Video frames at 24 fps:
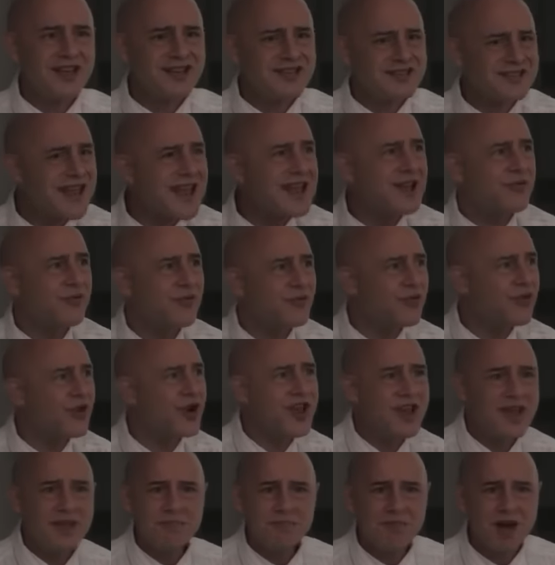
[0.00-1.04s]
It's like
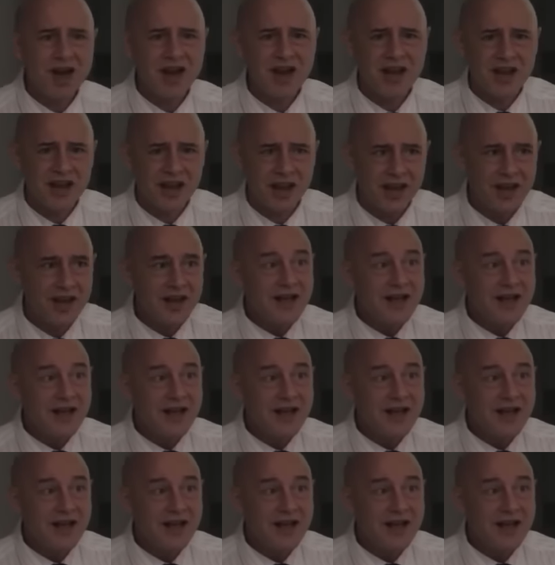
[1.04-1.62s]
free money.